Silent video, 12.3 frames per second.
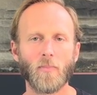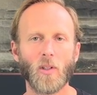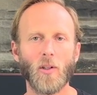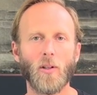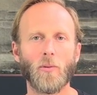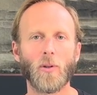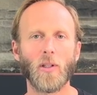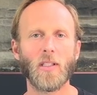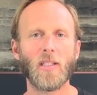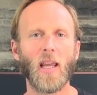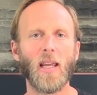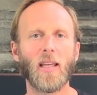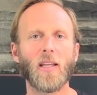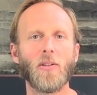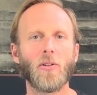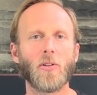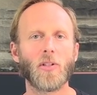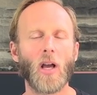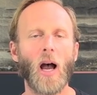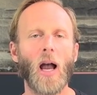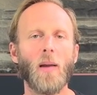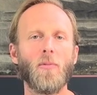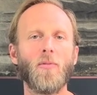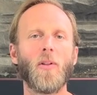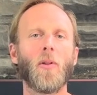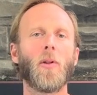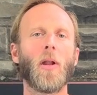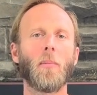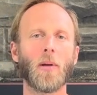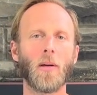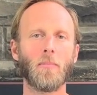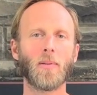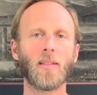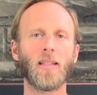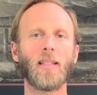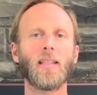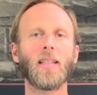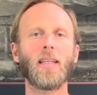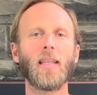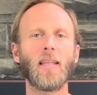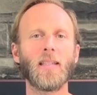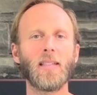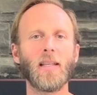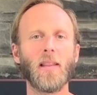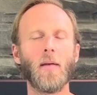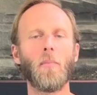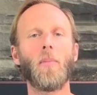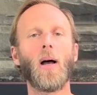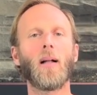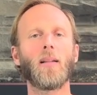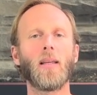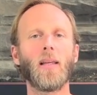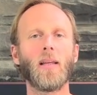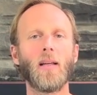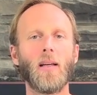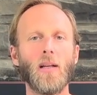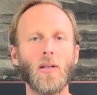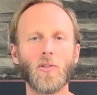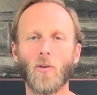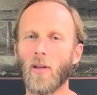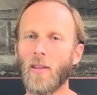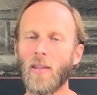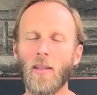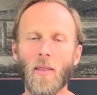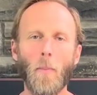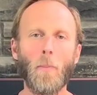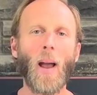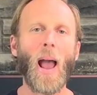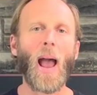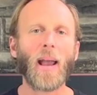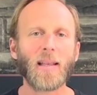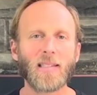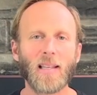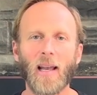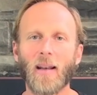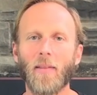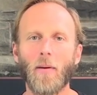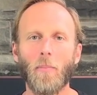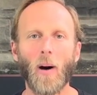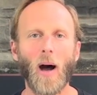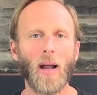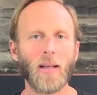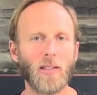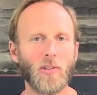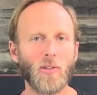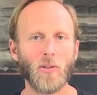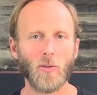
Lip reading: Good, really taking your time, filling up completely into the belly, so into the back side of the body too.